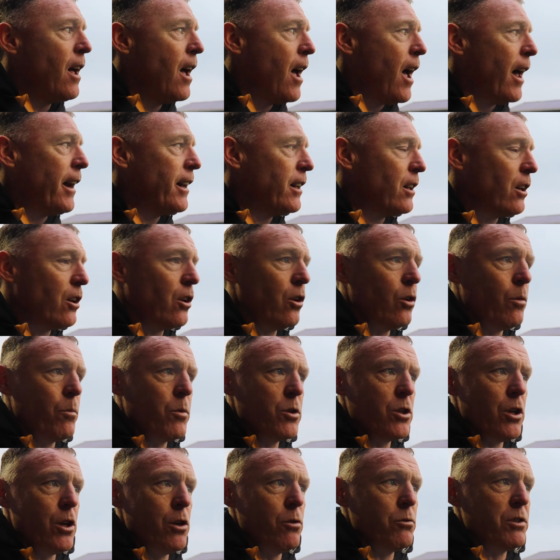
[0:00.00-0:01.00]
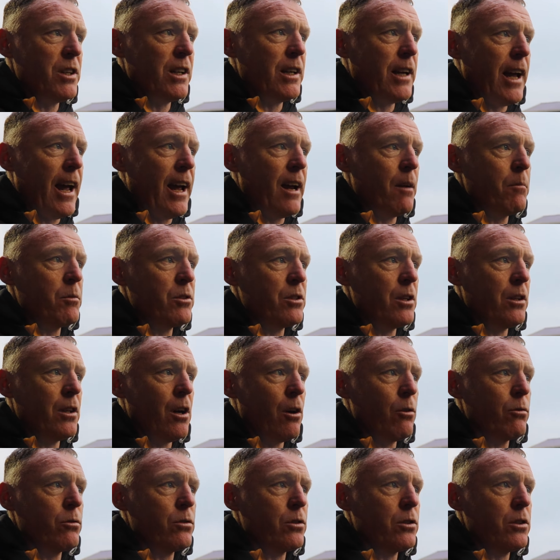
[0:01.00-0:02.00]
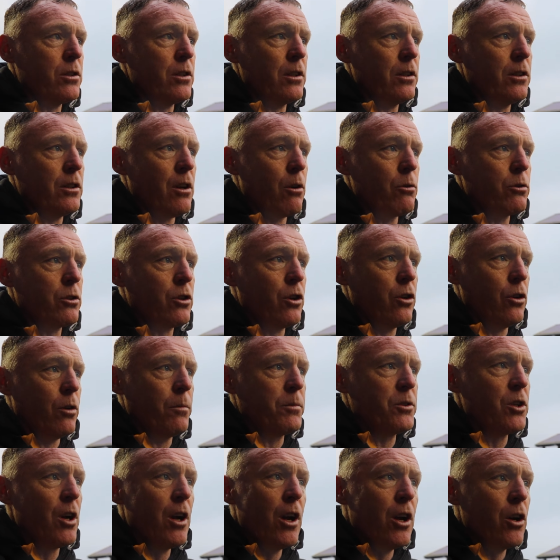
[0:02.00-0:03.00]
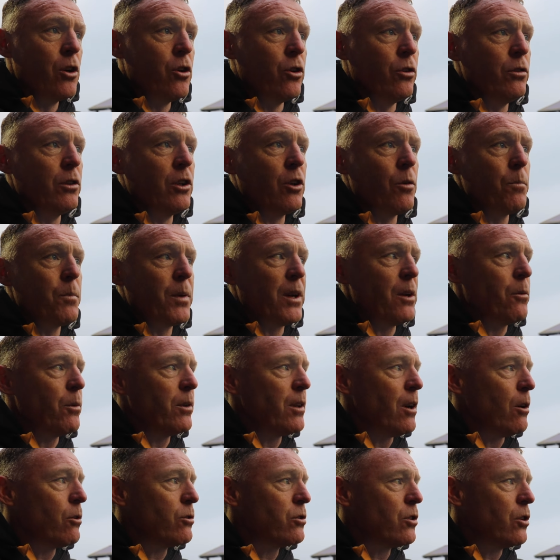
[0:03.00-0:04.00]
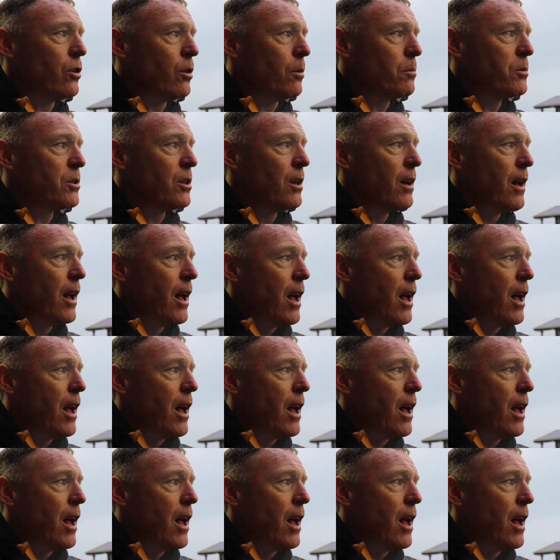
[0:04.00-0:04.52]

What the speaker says: I think the club was losing games to those clubs, couldn't compete with those clubs.